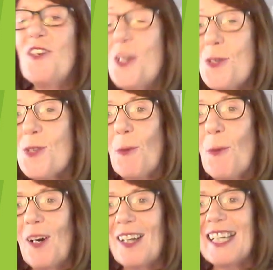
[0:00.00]
News for
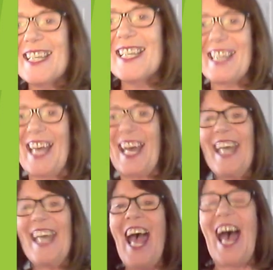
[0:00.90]

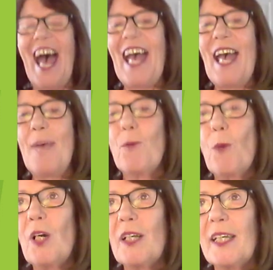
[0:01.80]
Workington.
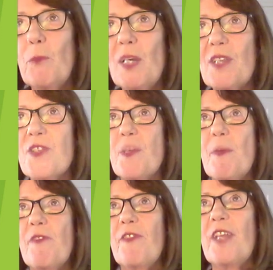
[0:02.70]
We're working with
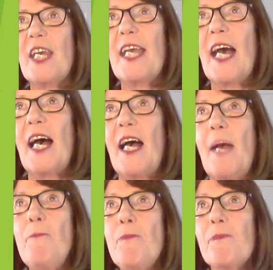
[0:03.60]
some of the
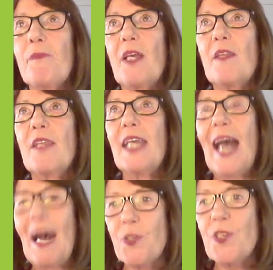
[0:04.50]

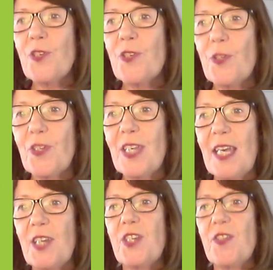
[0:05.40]
housing
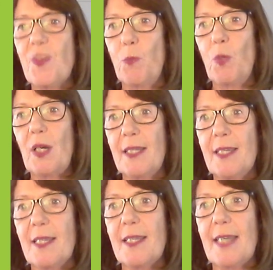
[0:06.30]
associations and
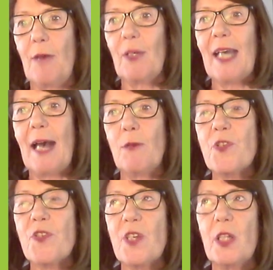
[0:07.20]
Workington Town
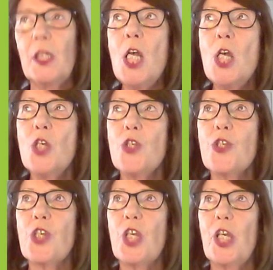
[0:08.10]
Council
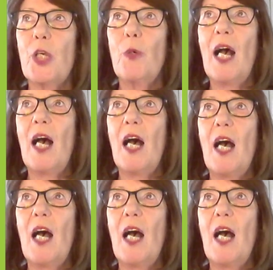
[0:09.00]
to